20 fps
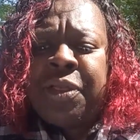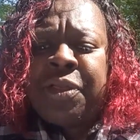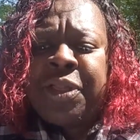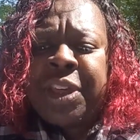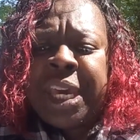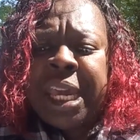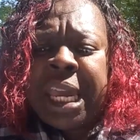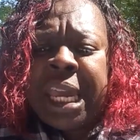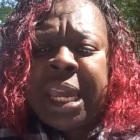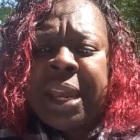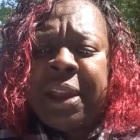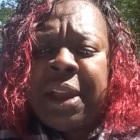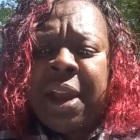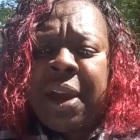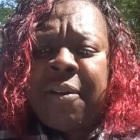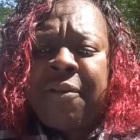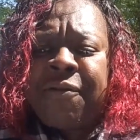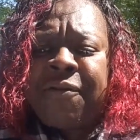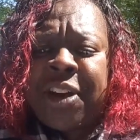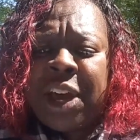the
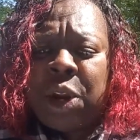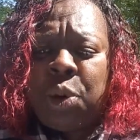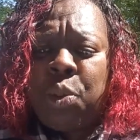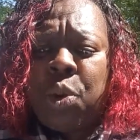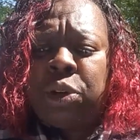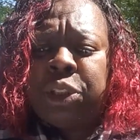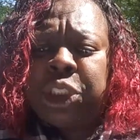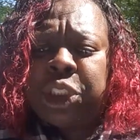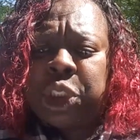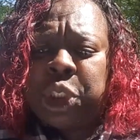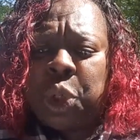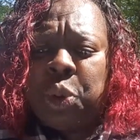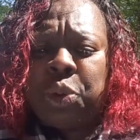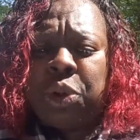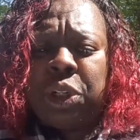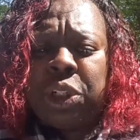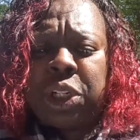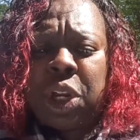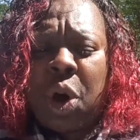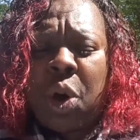federal
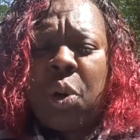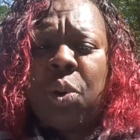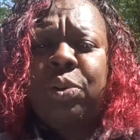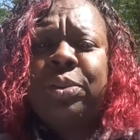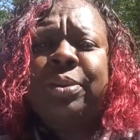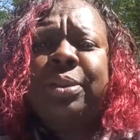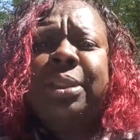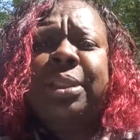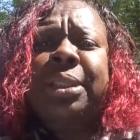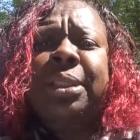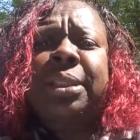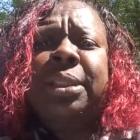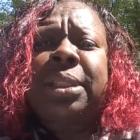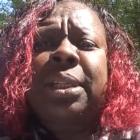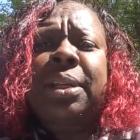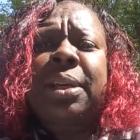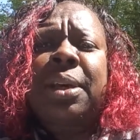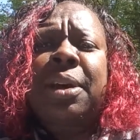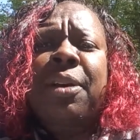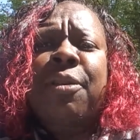student loans
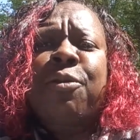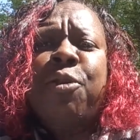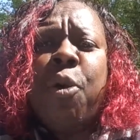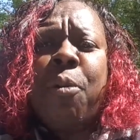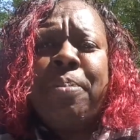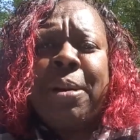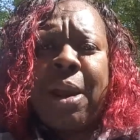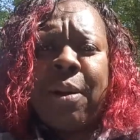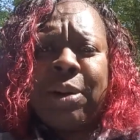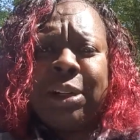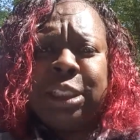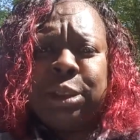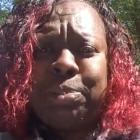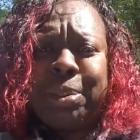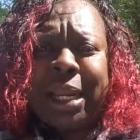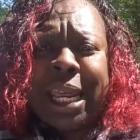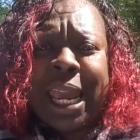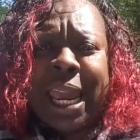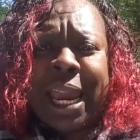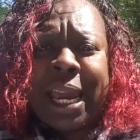forbearance
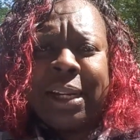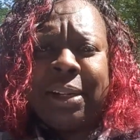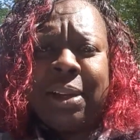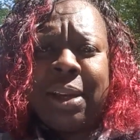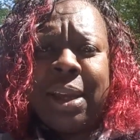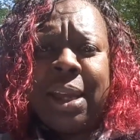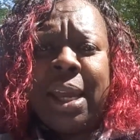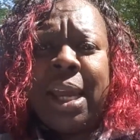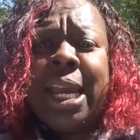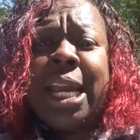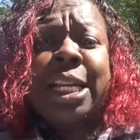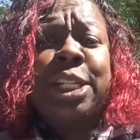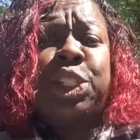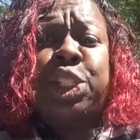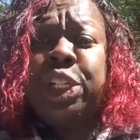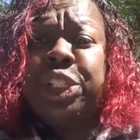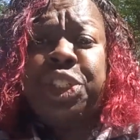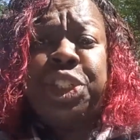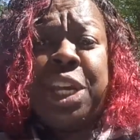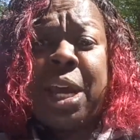plan is
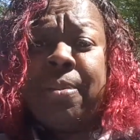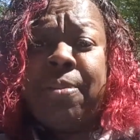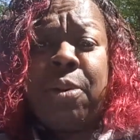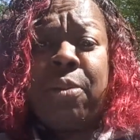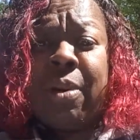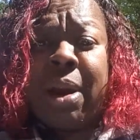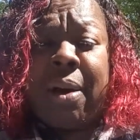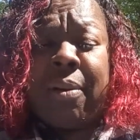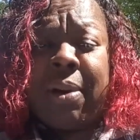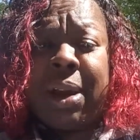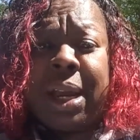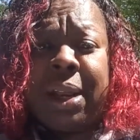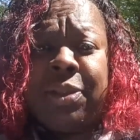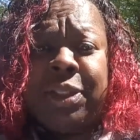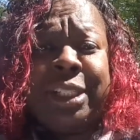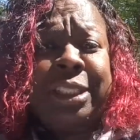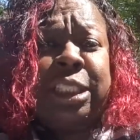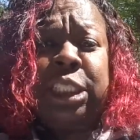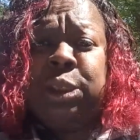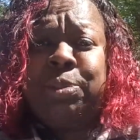just temporary.
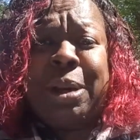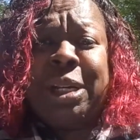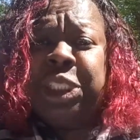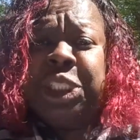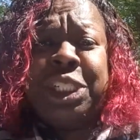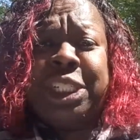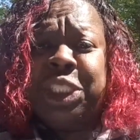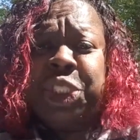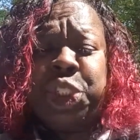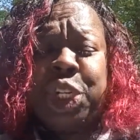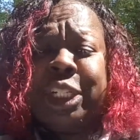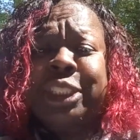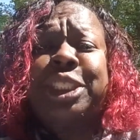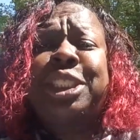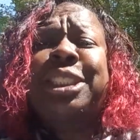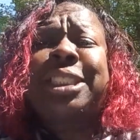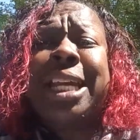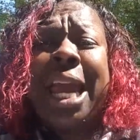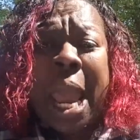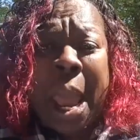The suspension is
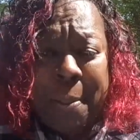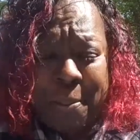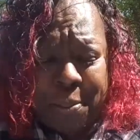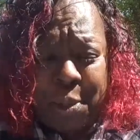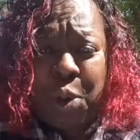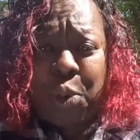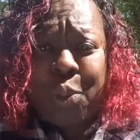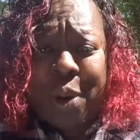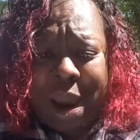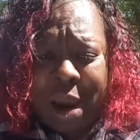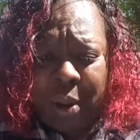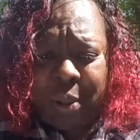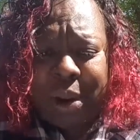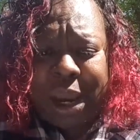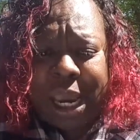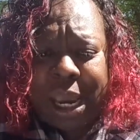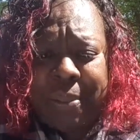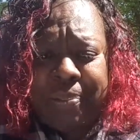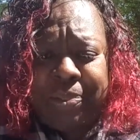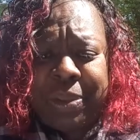just
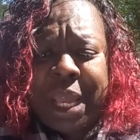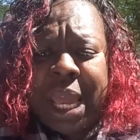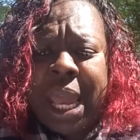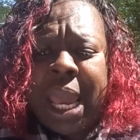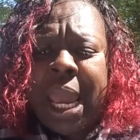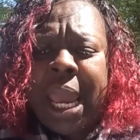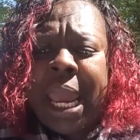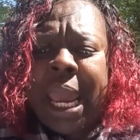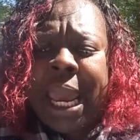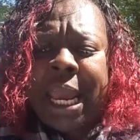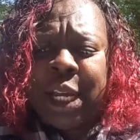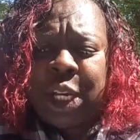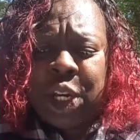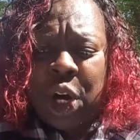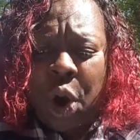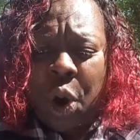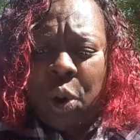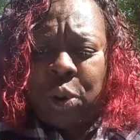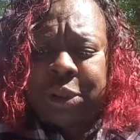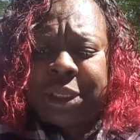temporary. It
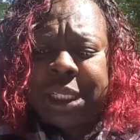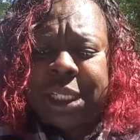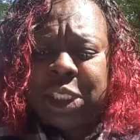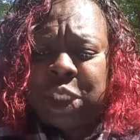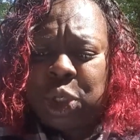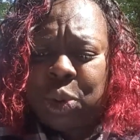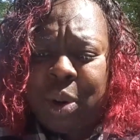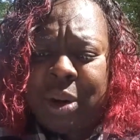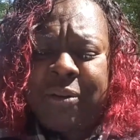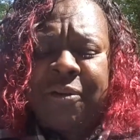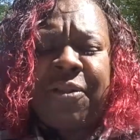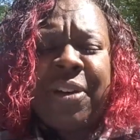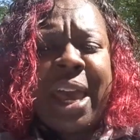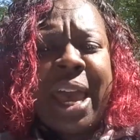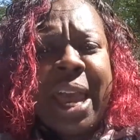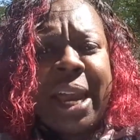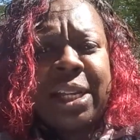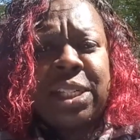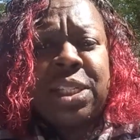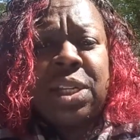goes into
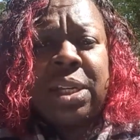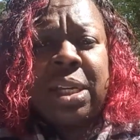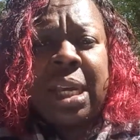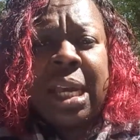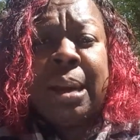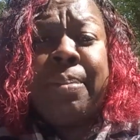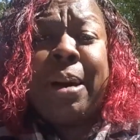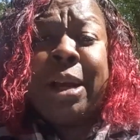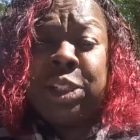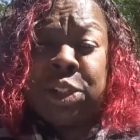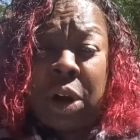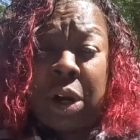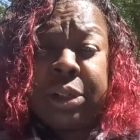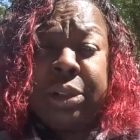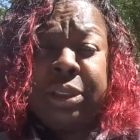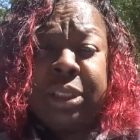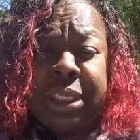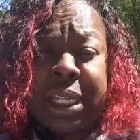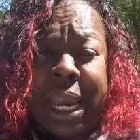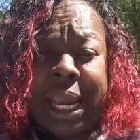effect, in my
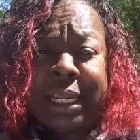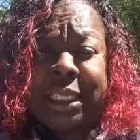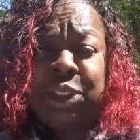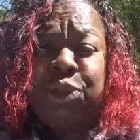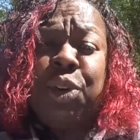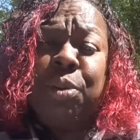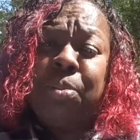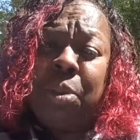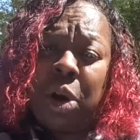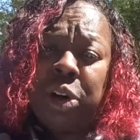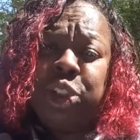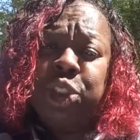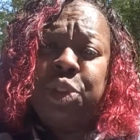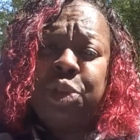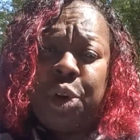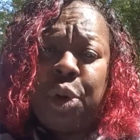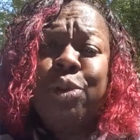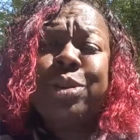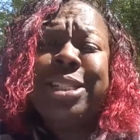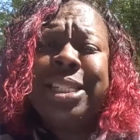daughter's case, from March
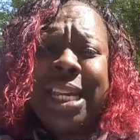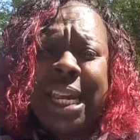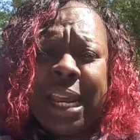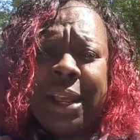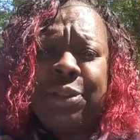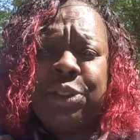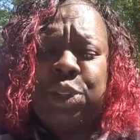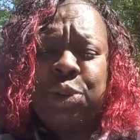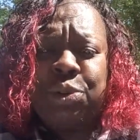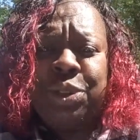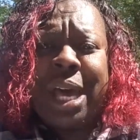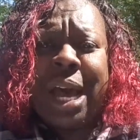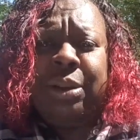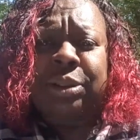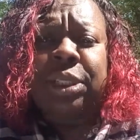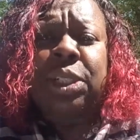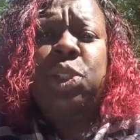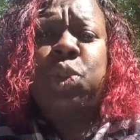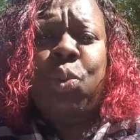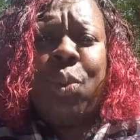13th,
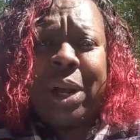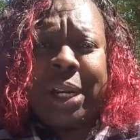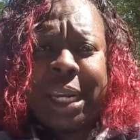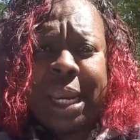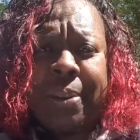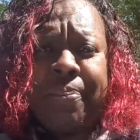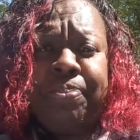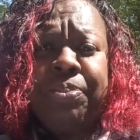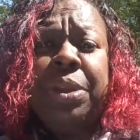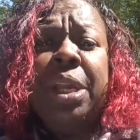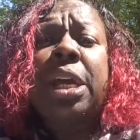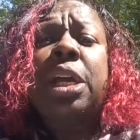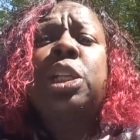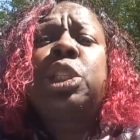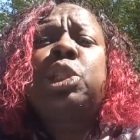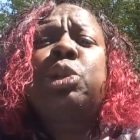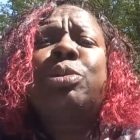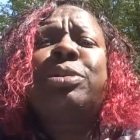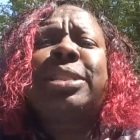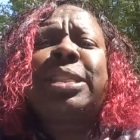2020
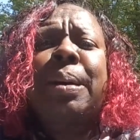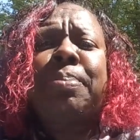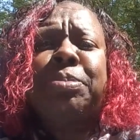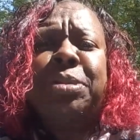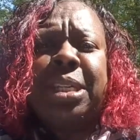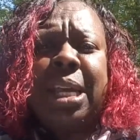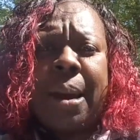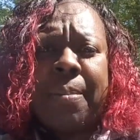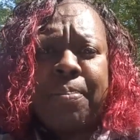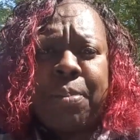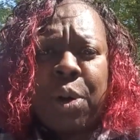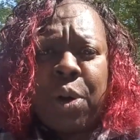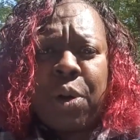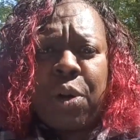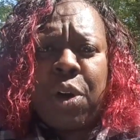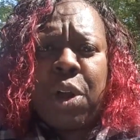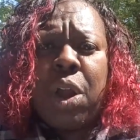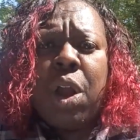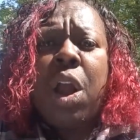to September